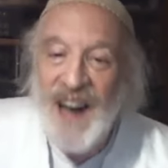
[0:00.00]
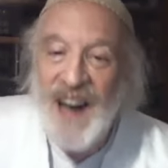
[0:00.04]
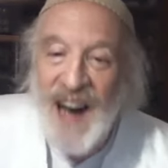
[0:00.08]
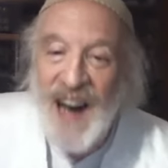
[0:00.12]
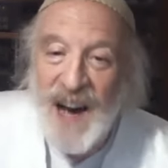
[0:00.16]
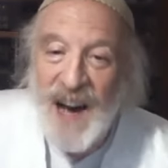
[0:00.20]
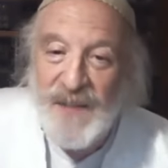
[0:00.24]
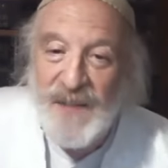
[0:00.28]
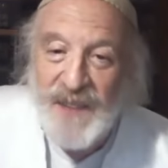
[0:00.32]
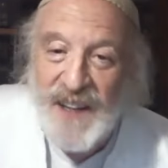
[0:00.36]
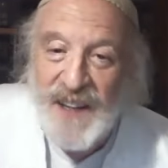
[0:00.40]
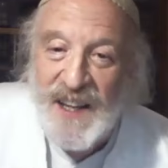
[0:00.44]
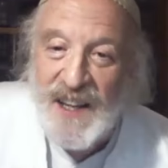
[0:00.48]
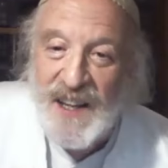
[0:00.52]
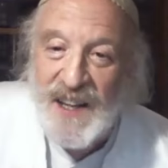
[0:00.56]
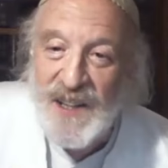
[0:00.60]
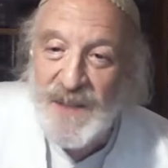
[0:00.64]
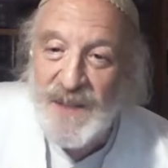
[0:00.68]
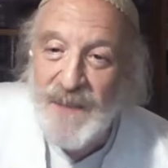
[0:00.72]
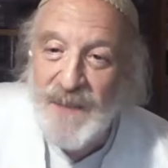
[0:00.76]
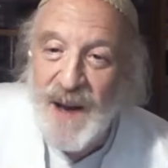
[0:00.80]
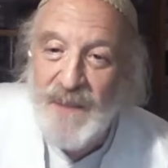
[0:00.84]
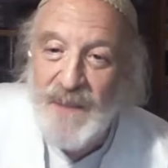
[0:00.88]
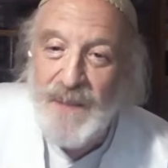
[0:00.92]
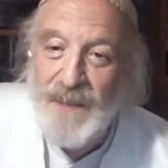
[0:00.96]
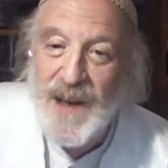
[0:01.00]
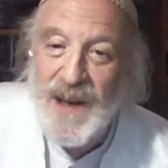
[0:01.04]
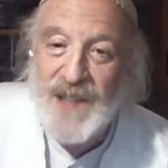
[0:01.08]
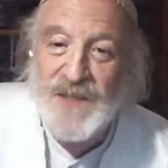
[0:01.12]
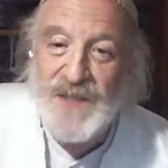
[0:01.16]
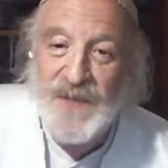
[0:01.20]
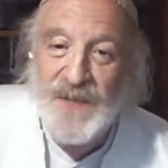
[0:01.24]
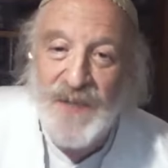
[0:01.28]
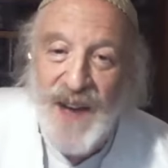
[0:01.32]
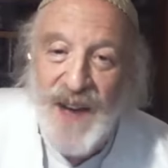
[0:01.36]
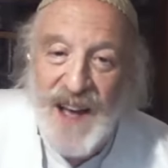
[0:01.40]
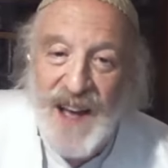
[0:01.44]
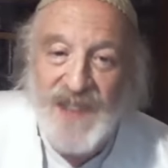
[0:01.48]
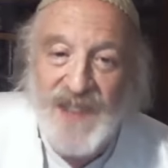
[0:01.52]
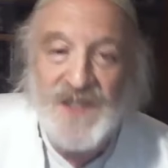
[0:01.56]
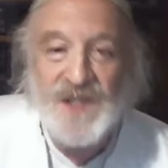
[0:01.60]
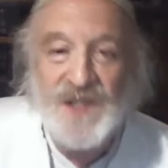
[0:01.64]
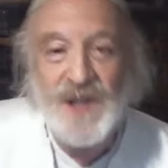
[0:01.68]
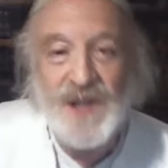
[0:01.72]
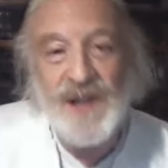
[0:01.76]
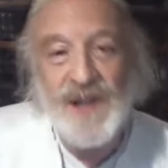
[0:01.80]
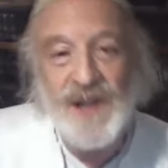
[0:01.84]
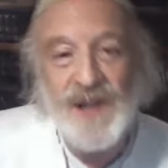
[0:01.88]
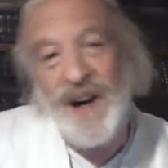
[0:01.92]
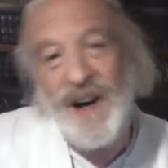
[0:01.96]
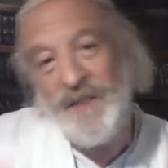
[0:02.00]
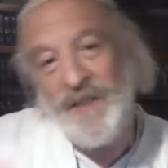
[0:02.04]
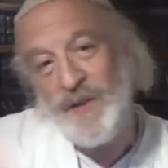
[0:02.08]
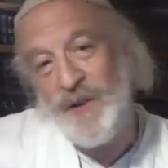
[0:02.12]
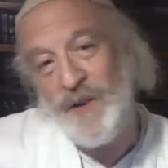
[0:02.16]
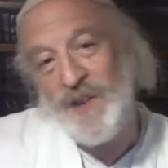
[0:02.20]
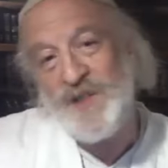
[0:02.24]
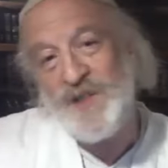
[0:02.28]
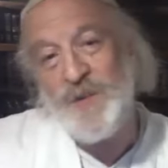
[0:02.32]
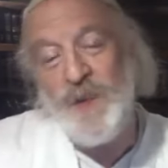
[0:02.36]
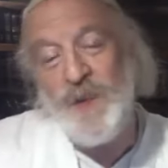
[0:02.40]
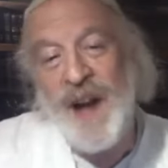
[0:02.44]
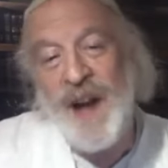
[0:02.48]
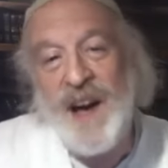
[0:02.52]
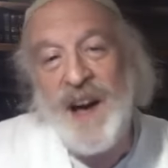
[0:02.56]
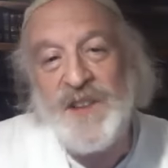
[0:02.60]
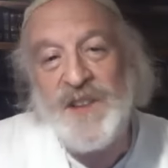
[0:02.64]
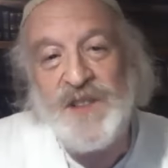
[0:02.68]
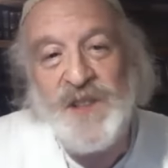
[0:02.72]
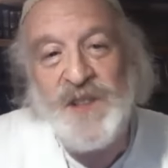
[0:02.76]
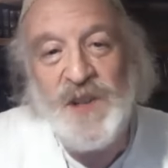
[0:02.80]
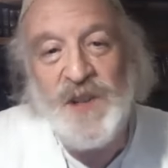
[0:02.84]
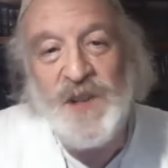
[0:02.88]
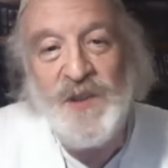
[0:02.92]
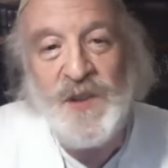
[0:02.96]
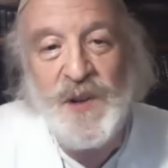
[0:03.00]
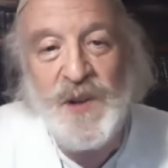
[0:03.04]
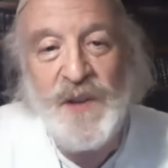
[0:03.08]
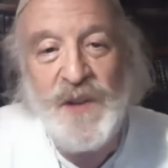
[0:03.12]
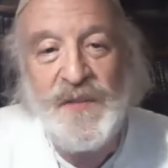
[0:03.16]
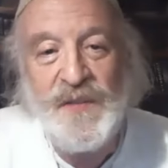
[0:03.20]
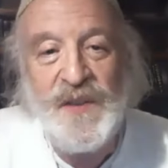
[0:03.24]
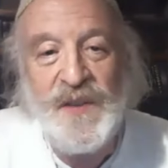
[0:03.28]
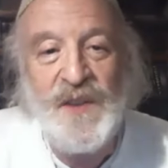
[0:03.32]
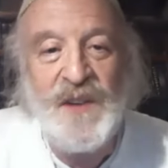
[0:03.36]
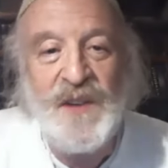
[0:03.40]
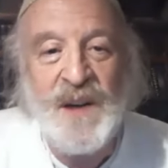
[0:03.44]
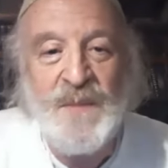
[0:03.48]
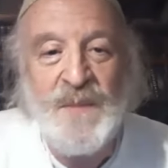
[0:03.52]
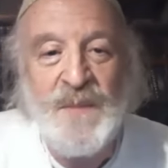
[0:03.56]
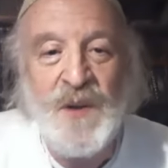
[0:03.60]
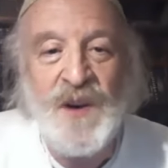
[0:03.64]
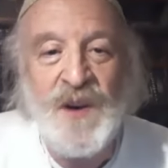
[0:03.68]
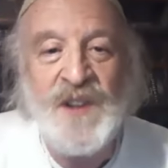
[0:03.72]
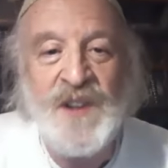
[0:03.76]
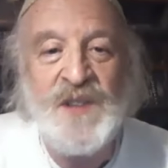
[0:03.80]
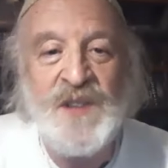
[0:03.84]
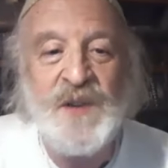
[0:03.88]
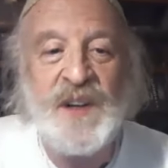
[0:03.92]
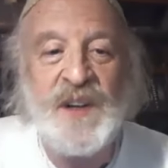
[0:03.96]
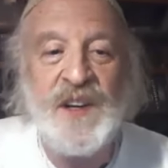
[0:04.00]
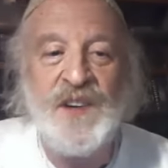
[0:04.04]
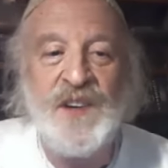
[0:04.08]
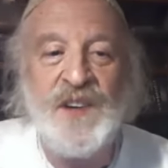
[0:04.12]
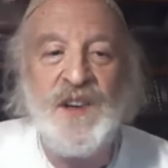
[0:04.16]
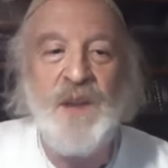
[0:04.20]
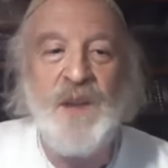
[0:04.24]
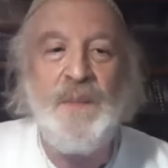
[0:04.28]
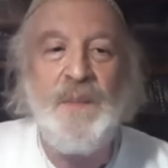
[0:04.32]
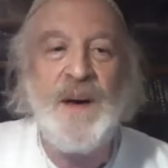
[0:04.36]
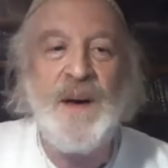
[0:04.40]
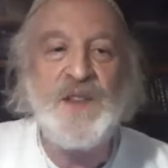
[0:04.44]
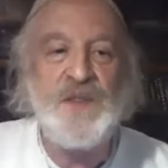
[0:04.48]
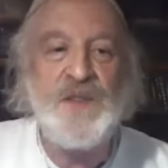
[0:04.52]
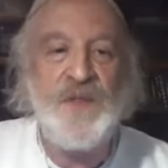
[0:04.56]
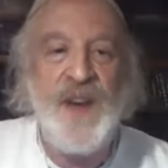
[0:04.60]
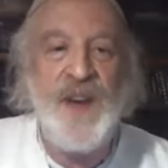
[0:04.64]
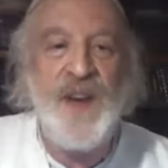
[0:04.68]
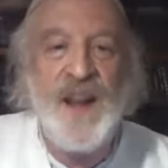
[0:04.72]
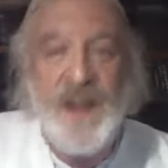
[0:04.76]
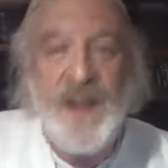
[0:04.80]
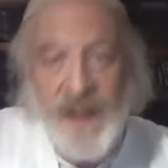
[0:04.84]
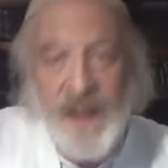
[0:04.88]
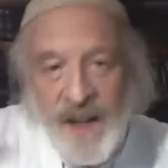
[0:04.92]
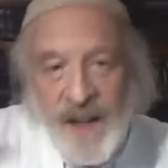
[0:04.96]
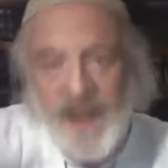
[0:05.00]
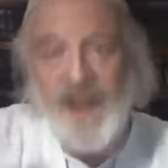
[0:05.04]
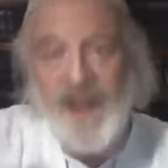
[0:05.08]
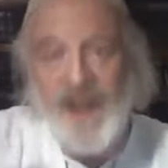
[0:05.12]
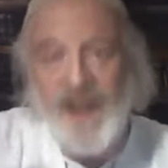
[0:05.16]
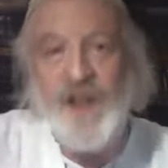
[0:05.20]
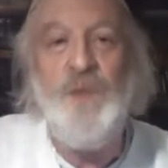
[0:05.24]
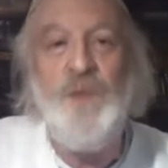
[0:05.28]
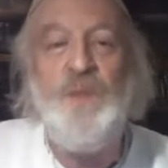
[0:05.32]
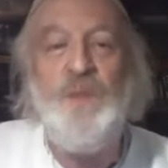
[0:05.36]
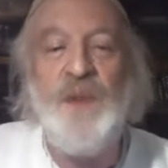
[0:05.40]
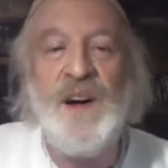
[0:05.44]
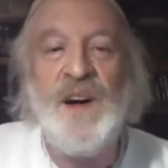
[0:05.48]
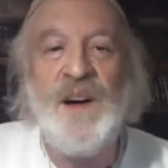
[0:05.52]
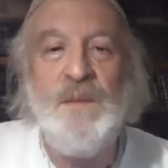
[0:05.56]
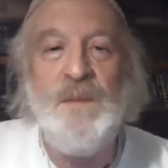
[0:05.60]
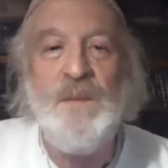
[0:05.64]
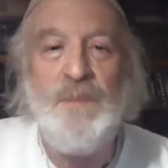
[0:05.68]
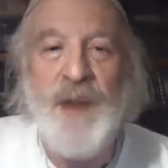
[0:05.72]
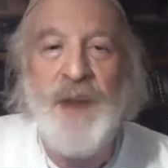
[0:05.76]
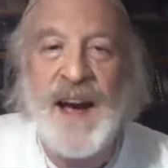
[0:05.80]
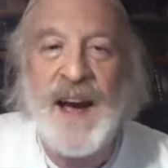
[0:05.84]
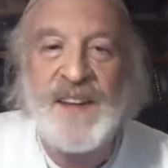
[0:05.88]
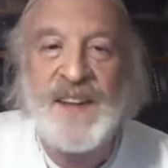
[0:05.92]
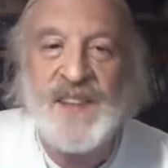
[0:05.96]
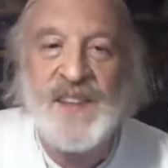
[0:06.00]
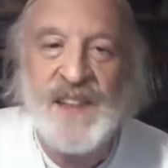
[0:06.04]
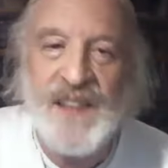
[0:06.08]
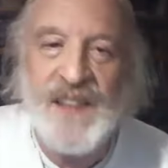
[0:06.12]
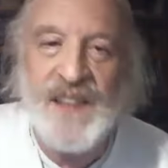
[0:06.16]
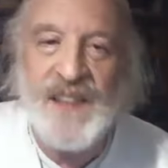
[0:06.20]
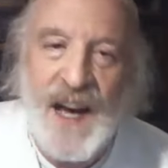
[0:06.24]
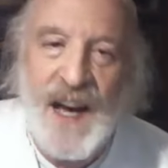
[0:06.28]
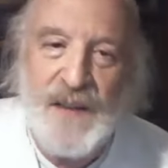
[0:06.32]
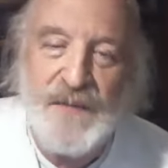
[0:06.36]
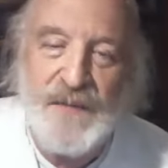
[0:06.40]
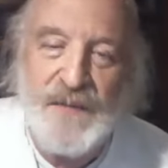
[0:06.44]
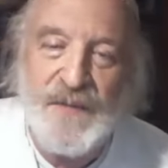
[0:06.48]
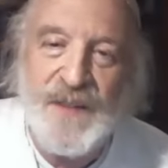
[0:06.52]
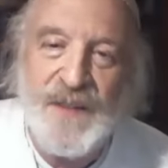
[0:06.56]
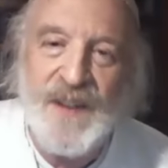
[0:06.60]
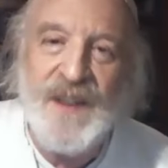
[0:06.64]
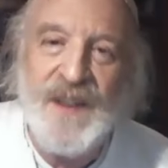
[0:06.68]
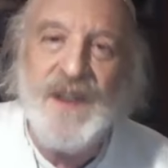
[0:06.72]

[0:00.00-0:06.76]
I've killed my best friend. So, of course, what else do you do if you're in a mor and you kill your best friend? You bring him back to life.